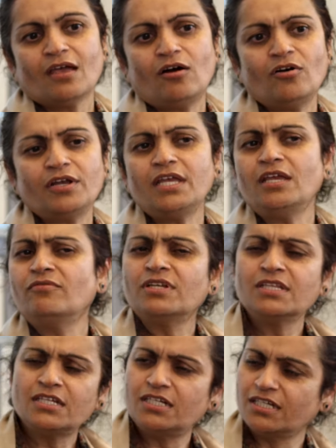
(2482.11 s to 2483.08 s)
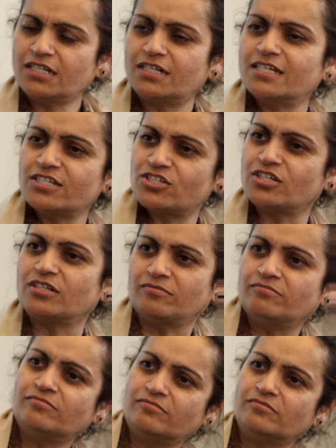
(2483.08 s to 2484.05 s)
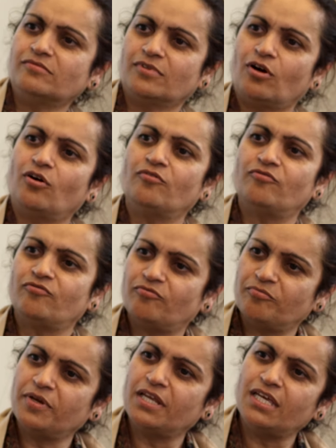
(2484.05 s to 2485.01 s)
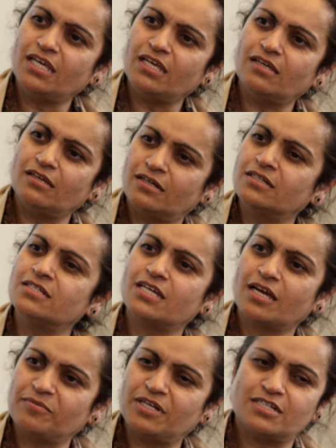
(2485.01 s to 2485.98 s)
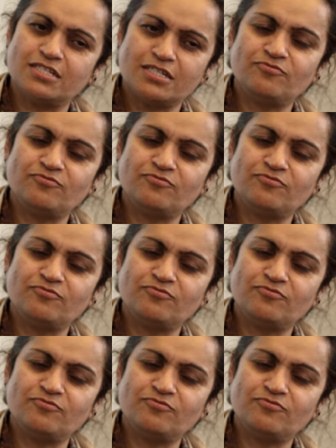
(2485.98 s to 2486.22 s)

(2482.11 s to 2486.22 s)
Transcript: or even in the degradation of many contaminants,